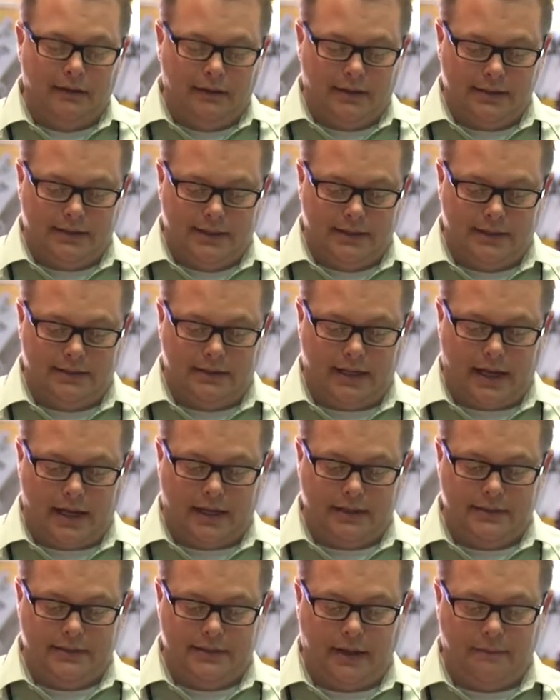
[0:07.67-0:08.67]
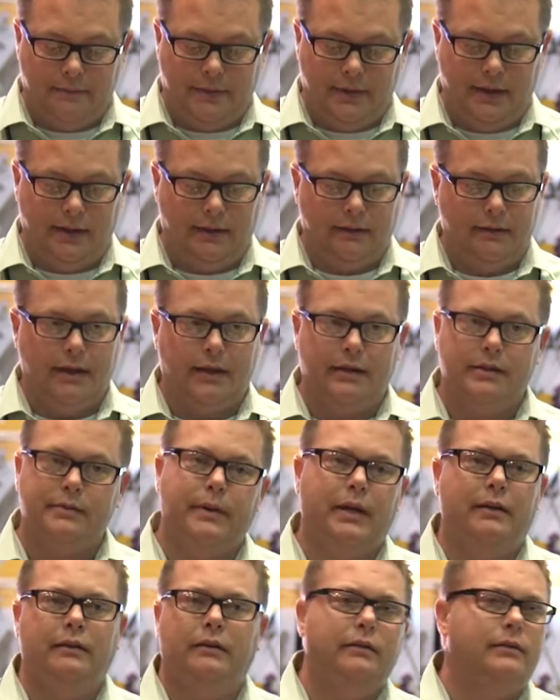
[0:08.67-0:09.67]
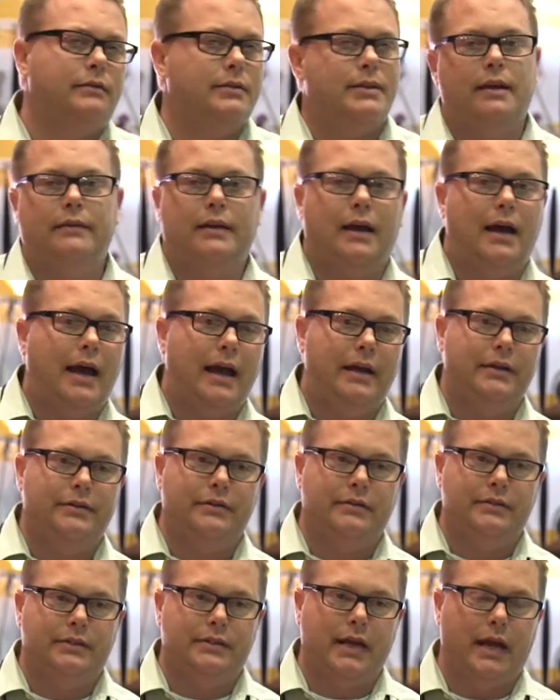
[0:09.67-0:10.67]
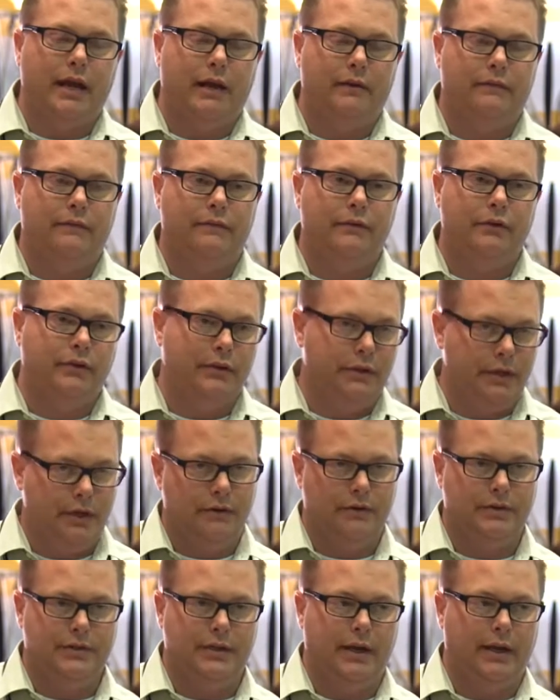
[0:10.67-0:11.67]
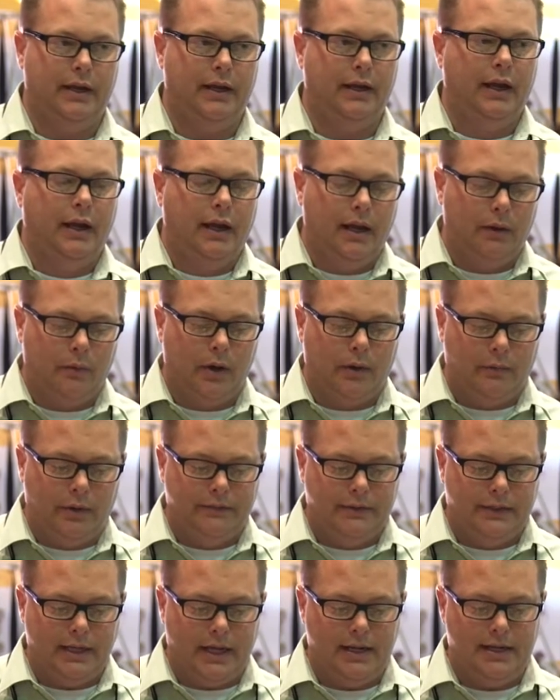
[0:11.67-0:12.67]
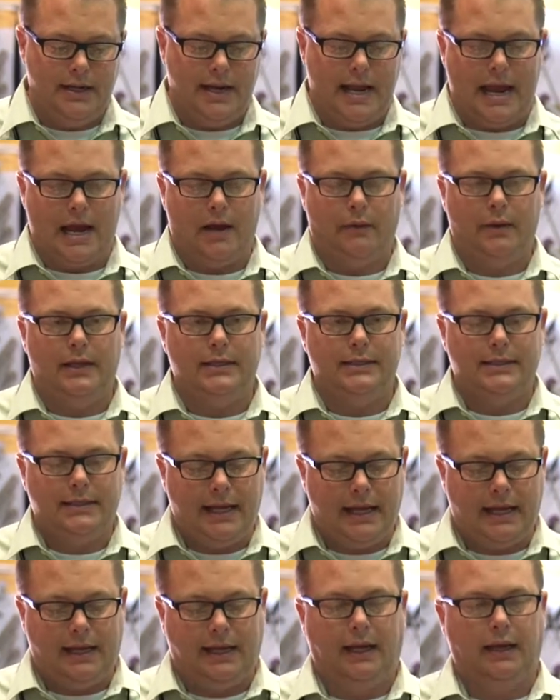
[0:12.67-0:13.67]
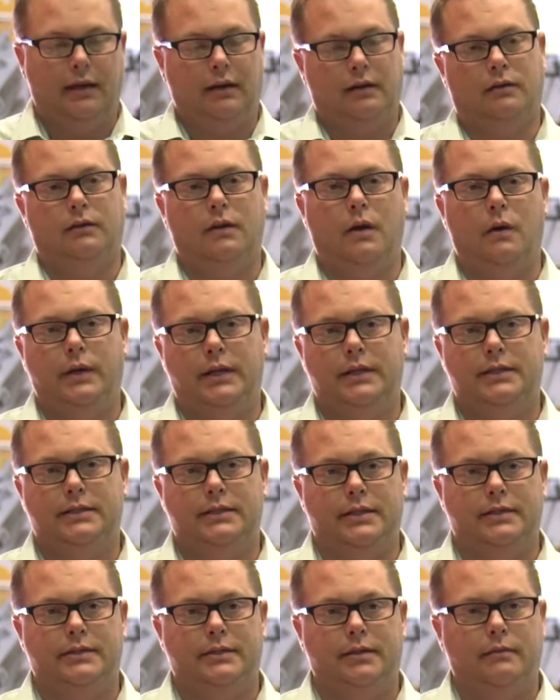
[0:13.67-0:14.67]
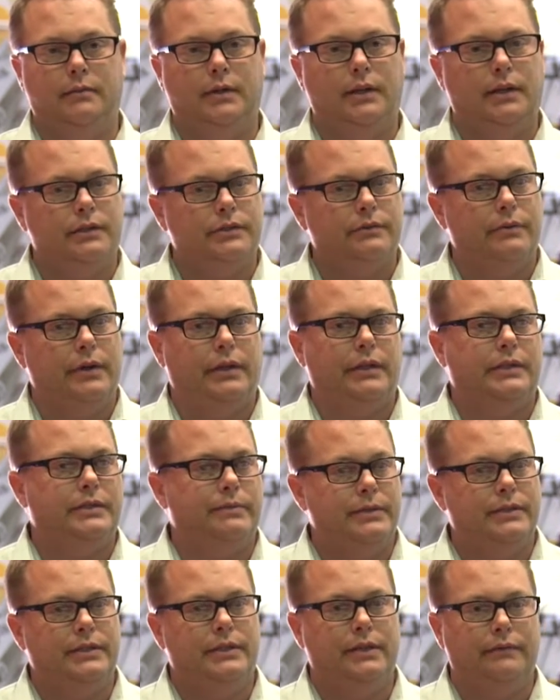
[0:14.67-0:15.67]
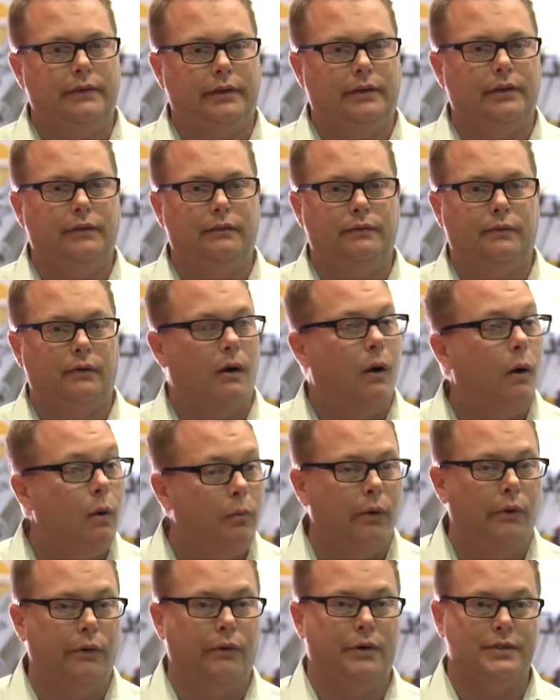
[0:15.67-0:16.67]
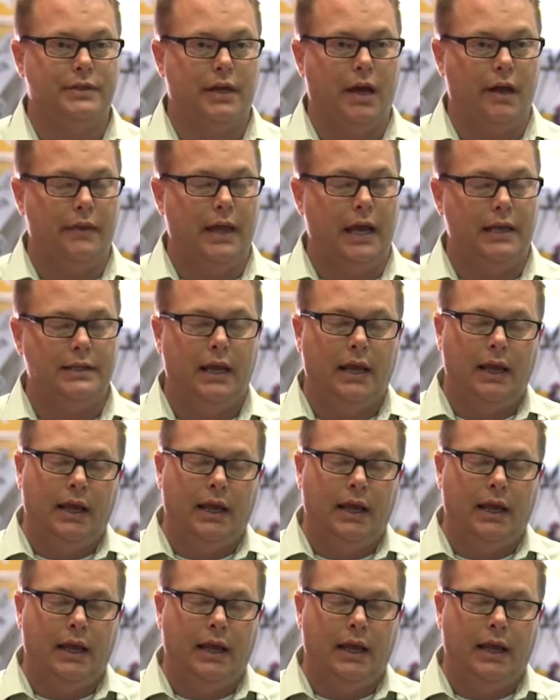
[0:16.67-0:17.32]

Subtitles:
This is something that has been used on the hydro side for years on it. And what we've done now is taking a cloning system that is really specifically for homeowners on that.